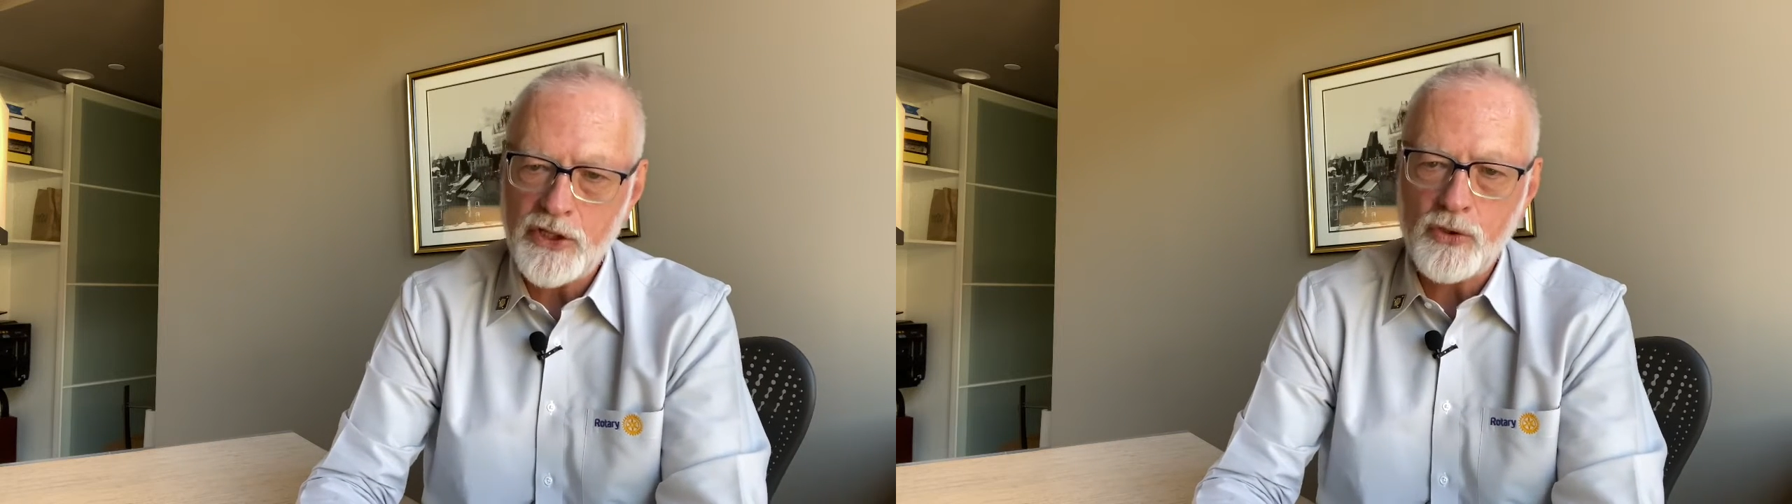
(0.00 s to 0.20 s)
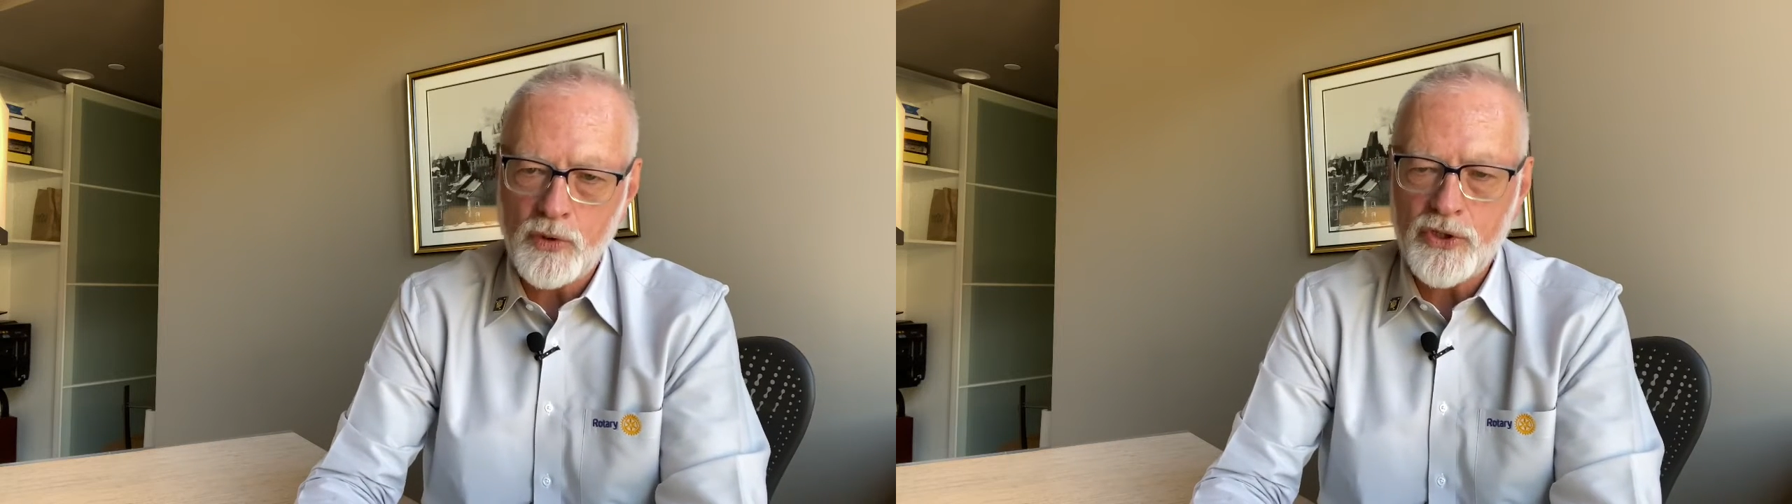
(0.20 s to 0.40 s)

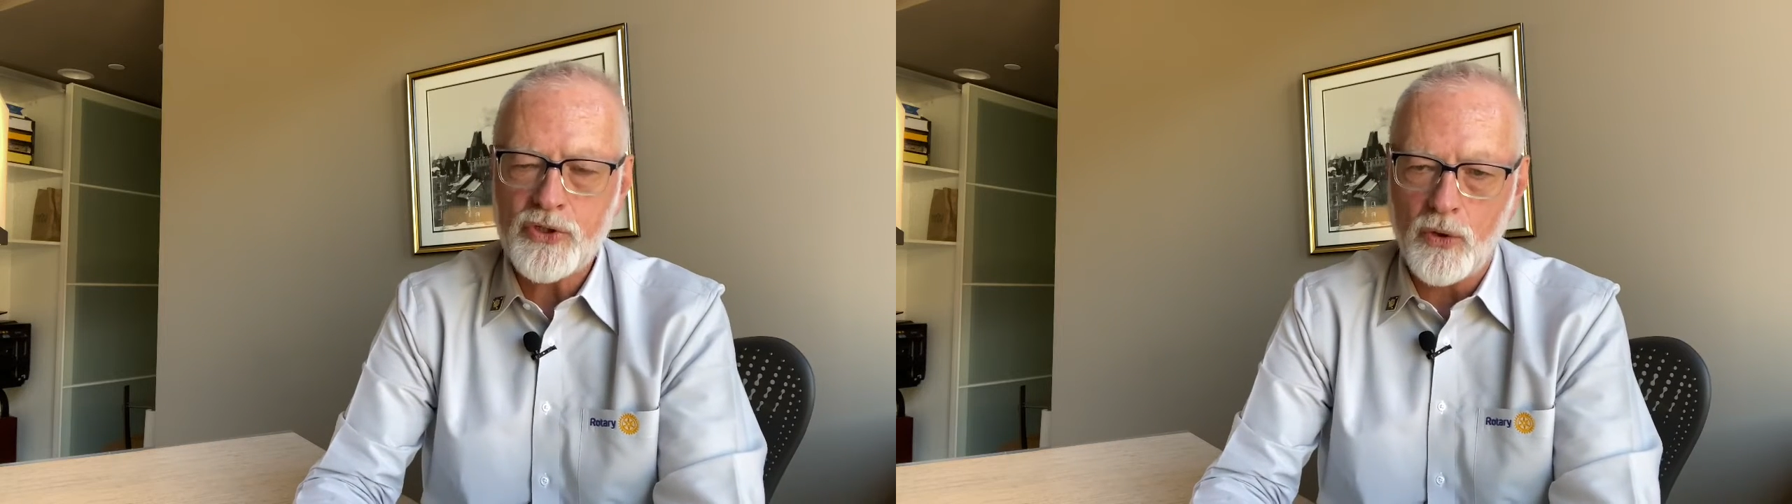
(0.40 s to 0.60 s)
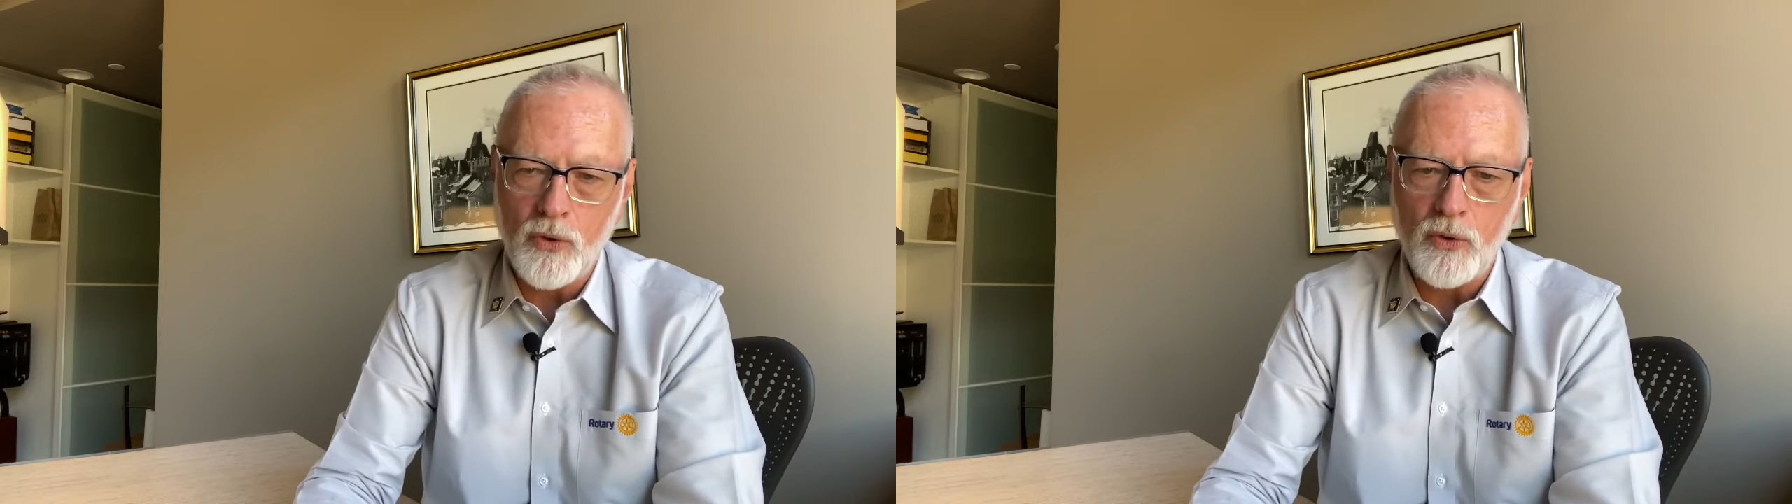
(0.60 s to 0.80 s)
you were
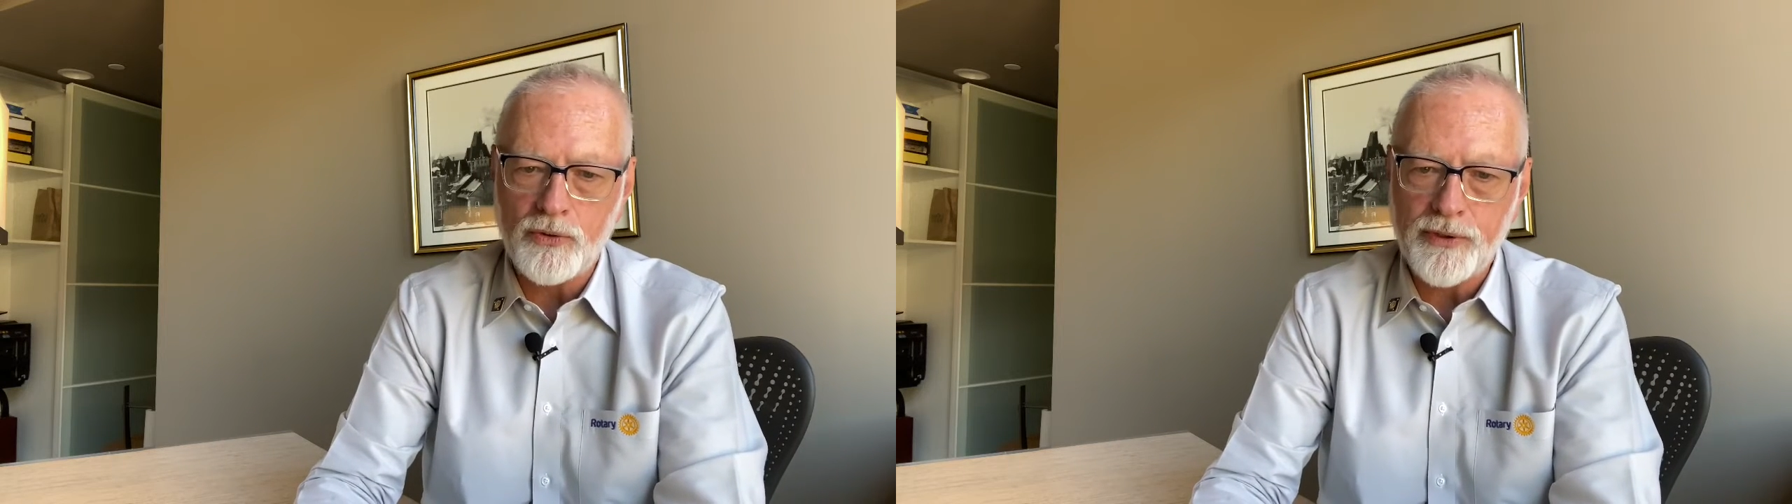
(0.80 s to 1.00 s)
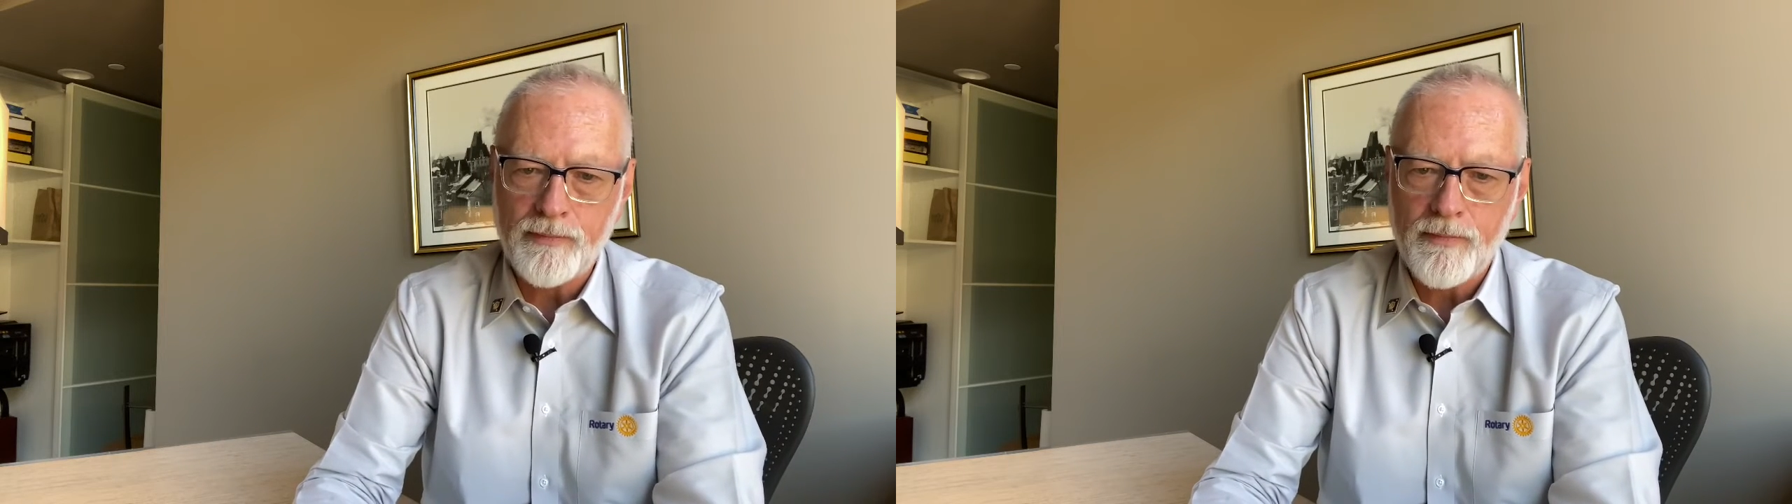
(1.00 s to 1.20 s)
told